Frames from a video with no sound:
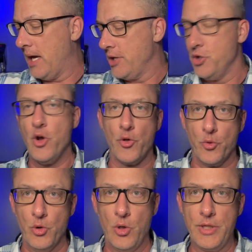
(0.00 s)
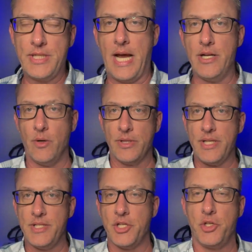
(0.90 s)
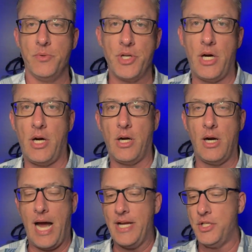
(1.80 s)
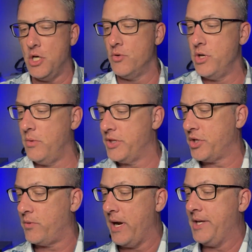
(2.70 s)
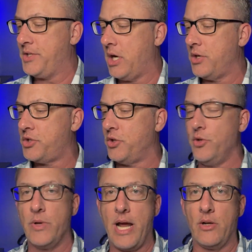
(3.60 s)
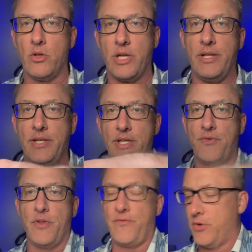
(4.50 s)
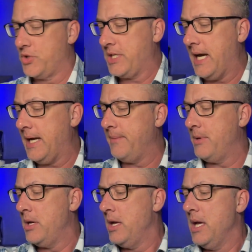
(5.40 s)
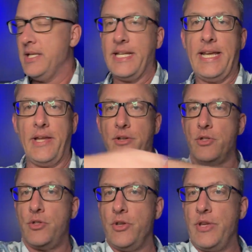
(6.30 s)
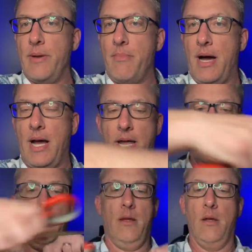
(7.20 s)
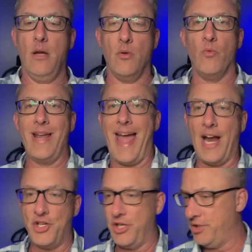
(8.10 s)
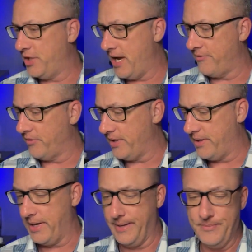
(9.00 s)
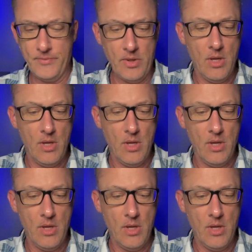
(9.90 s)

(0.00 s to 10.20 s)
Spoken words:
You know the rules. I know what these issues are. I don't know what the grades are, so you and I are looking at these for the first time together, so you get my reaction to everything.